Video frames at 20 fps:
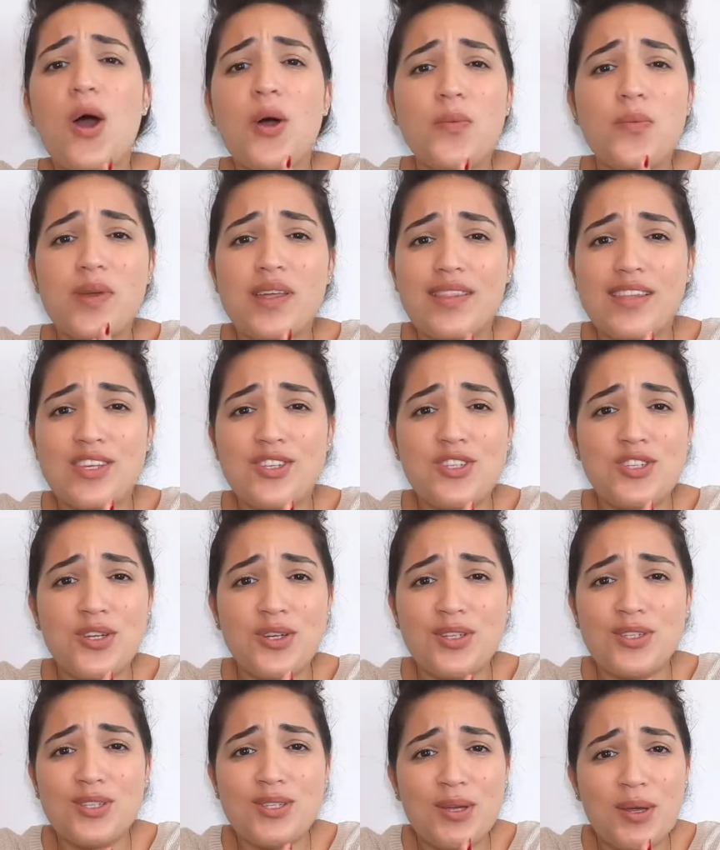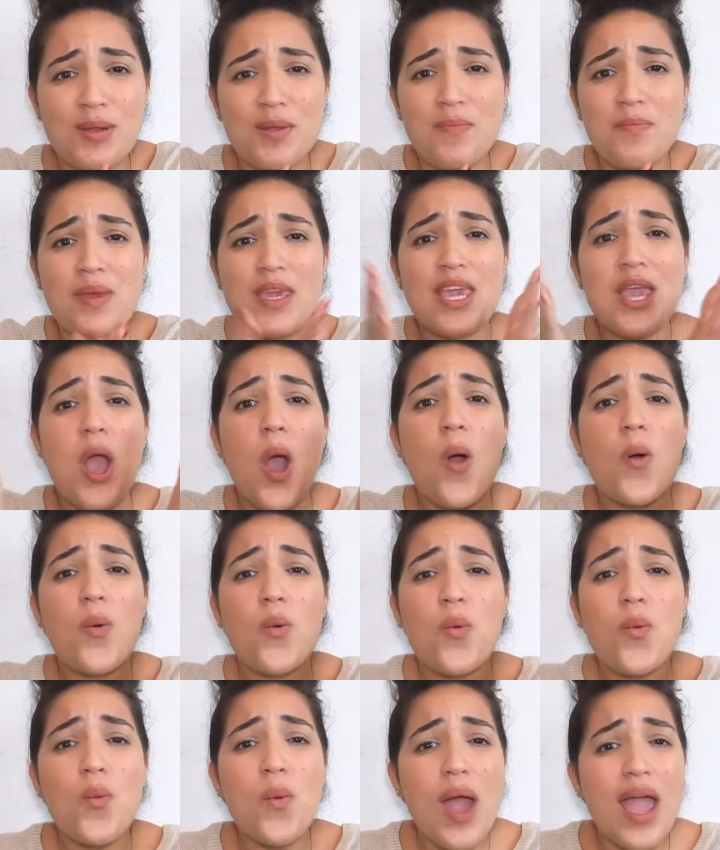hoping this year it's going to be
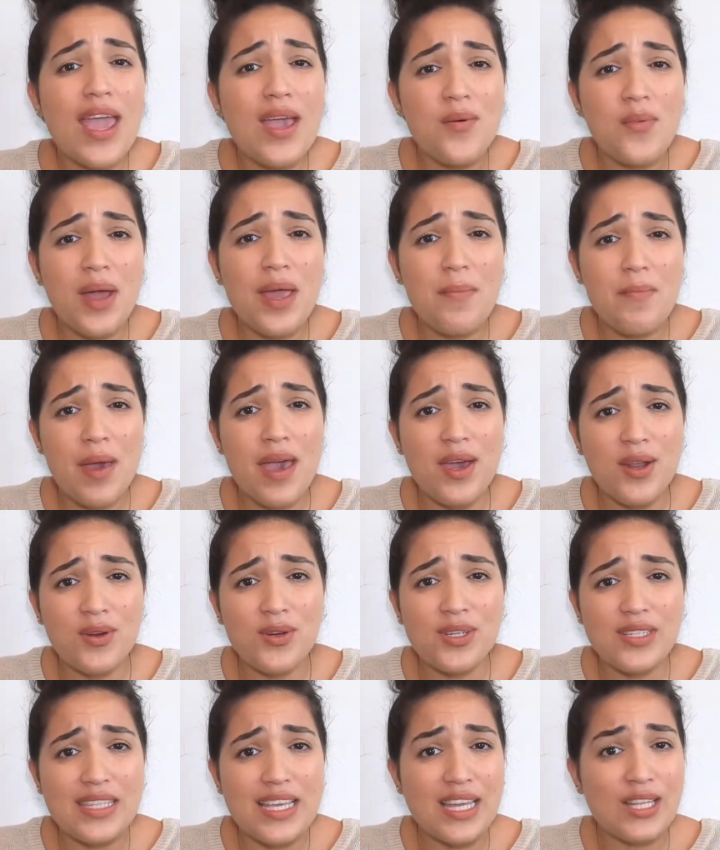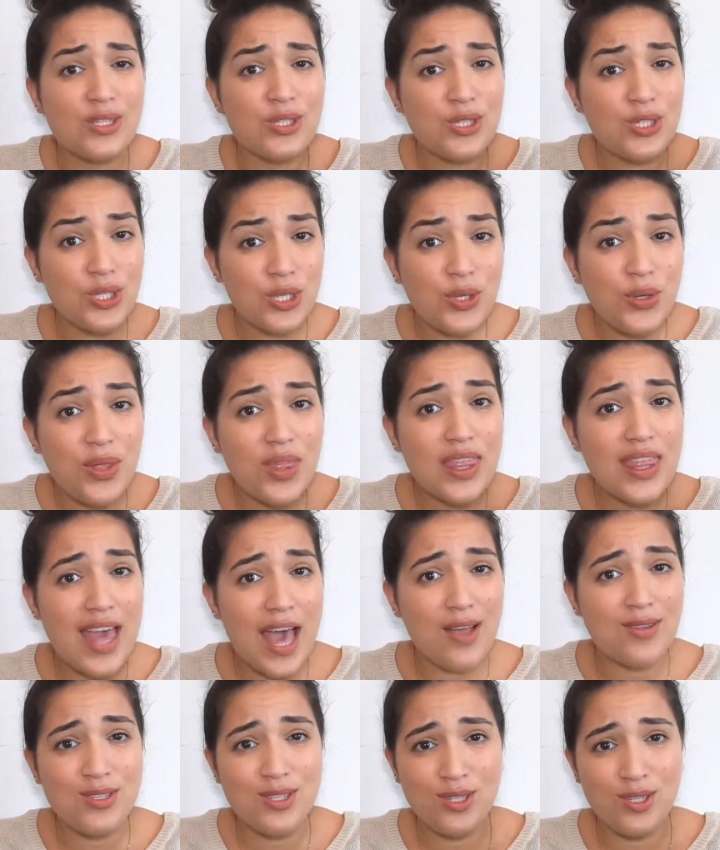way better than
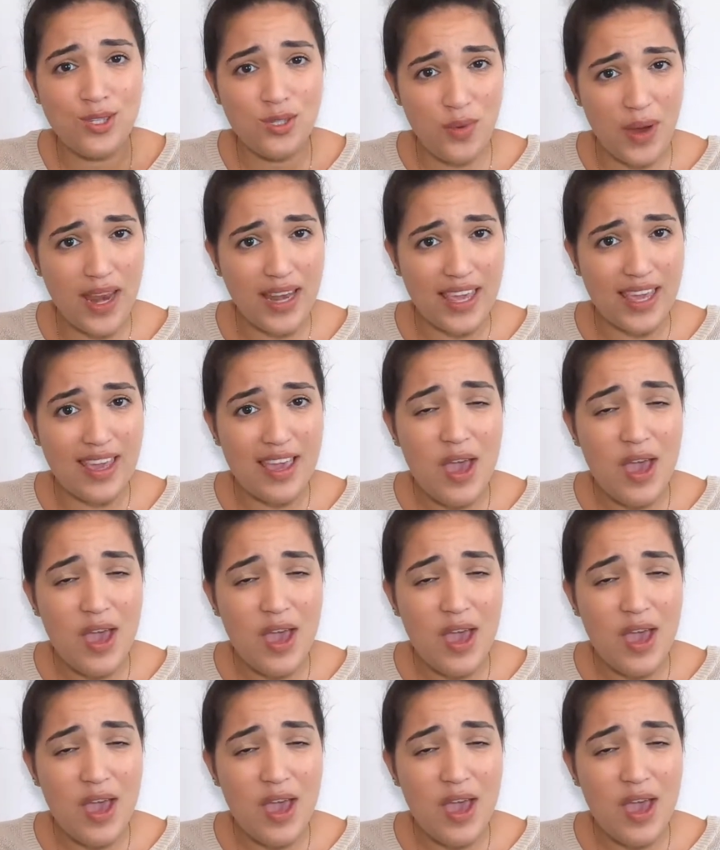2020.